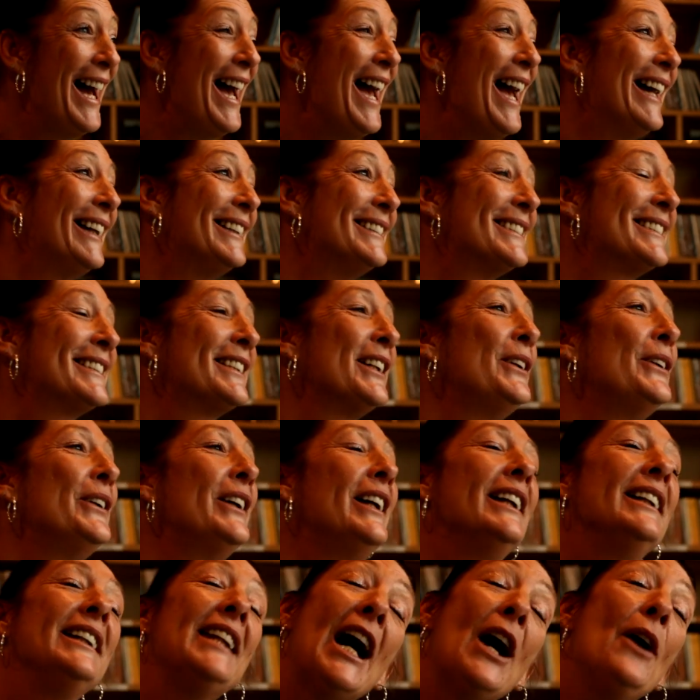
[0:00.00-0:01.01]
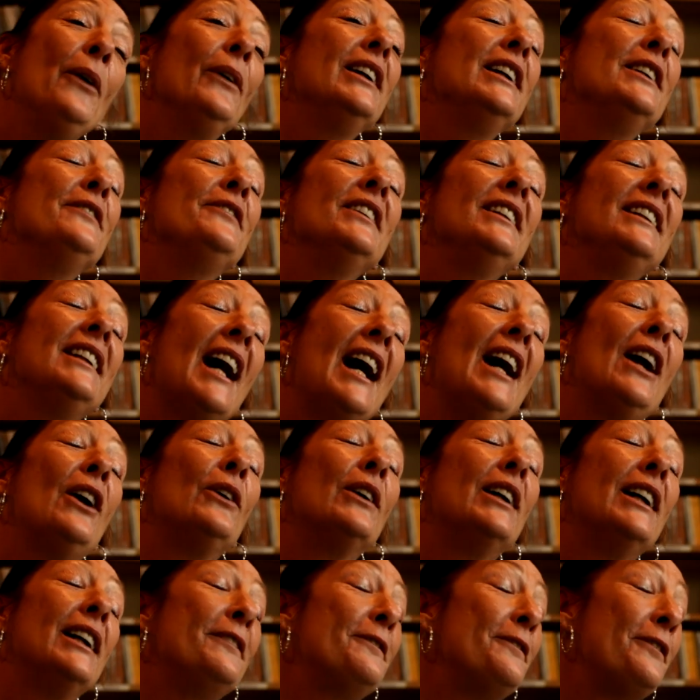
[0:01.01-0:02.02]
And so, and now, even now
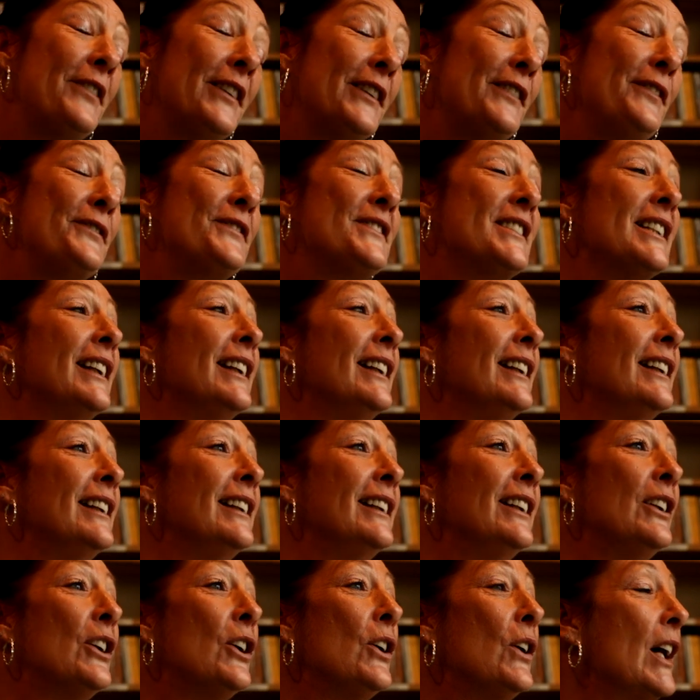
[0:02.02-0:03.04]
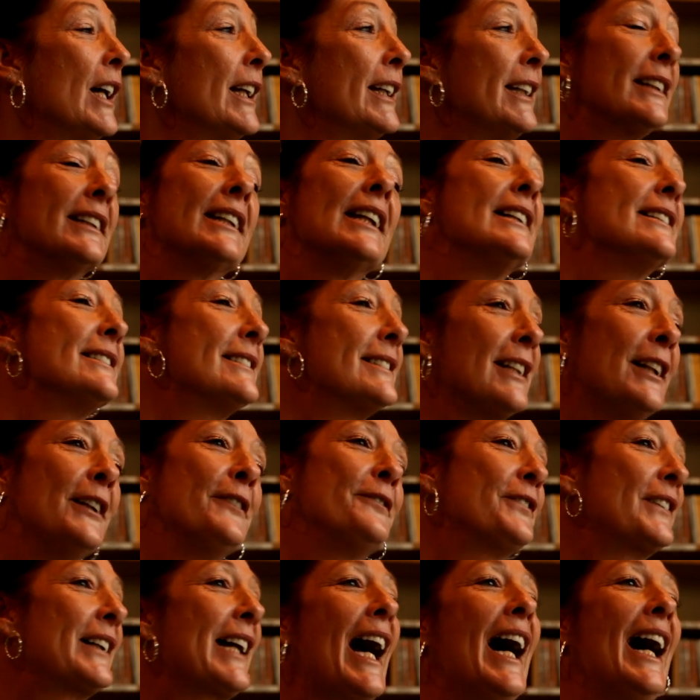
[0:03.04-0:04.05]
at 50, you know, I get that
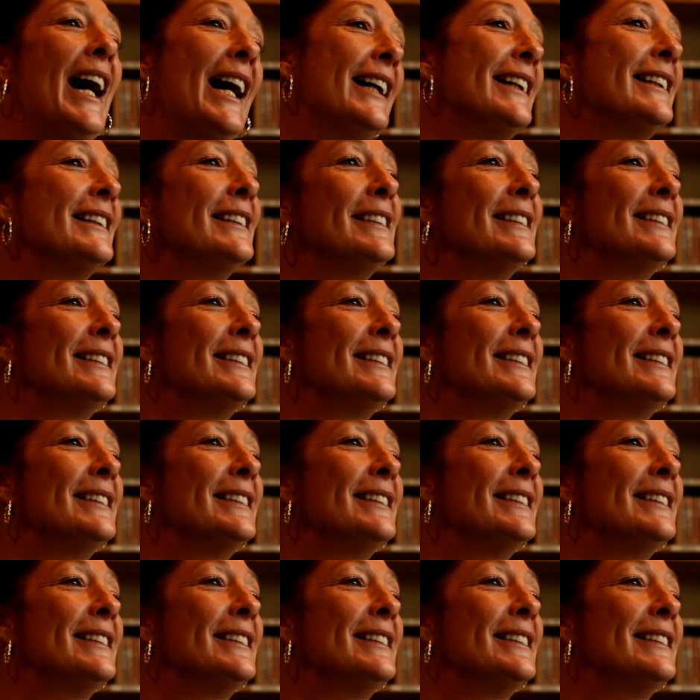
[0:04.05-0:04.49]
tough guy,